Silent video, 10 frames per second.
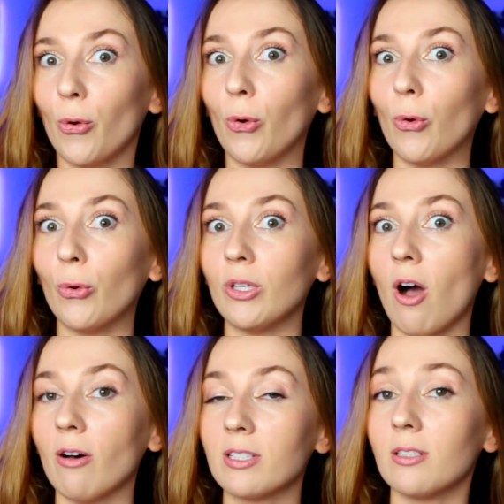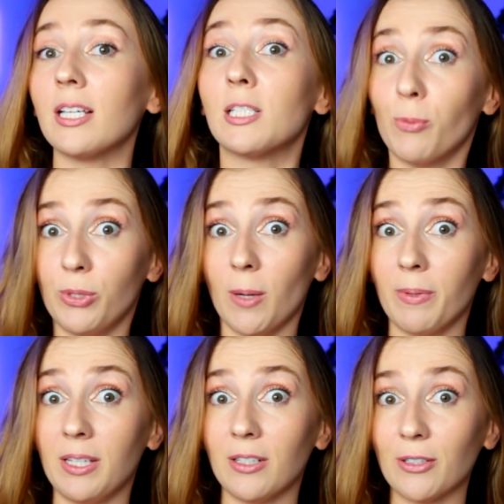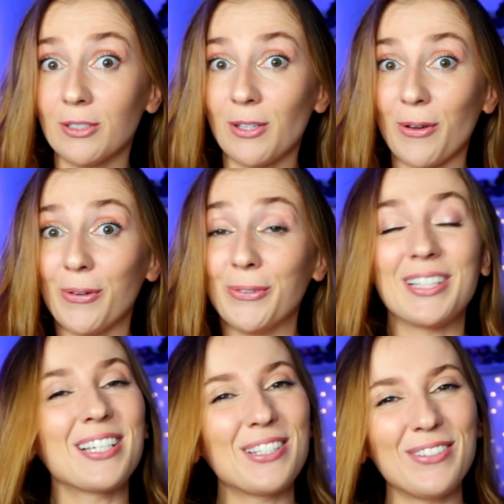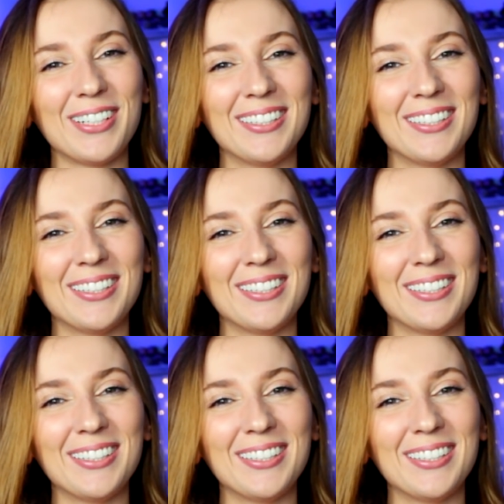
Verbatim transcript: Oh, y'all, it's gonna get spooky up in here, so let's get to